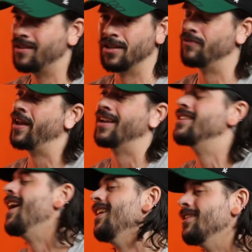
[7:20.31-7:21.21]
Yeah. Think of
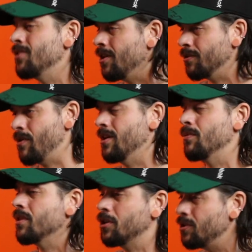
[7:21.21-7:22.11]
like a tiny dog
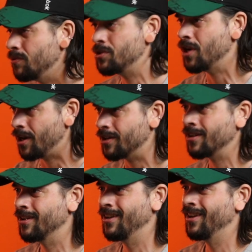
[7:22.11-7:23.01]
running with a huge
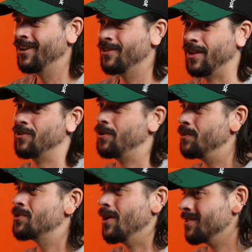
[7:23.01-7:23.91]
dog. Yeah. Like the
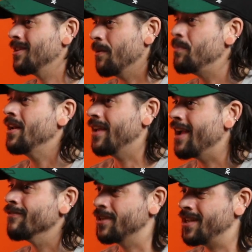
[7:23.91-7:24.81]
huge dog's gonna beat
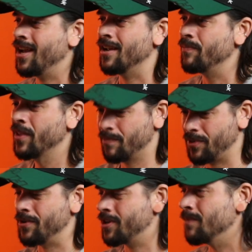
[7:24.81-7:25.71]
it every time.
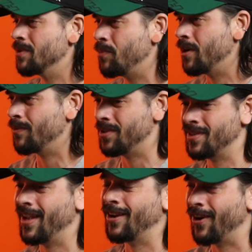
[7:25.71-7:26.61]
But there comes a point
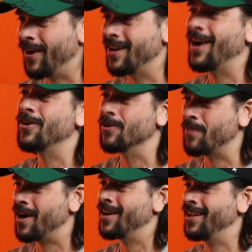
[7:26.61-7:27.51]
where it's like, all right, now
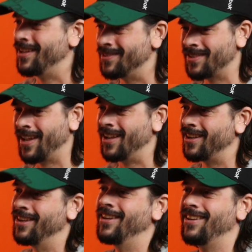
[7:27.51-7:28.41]
your body is
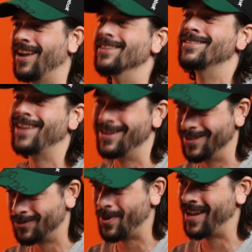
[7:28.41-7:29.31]
like kind of
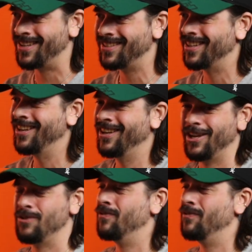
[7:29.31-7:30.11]
set in its ways. Yeah.